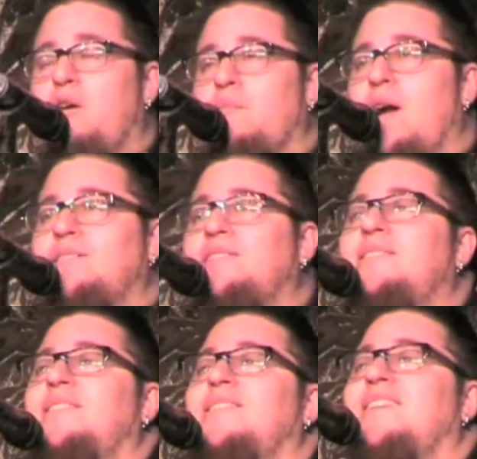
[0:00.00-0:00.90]

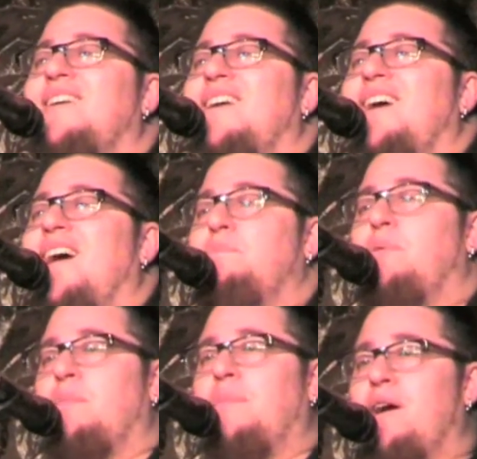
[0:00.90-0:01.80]
armrest and
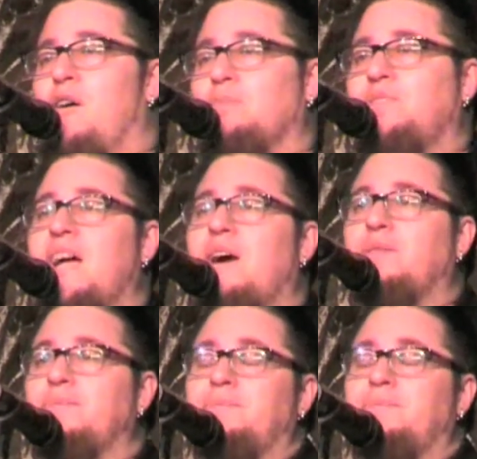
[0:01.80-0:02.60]
put my arms down.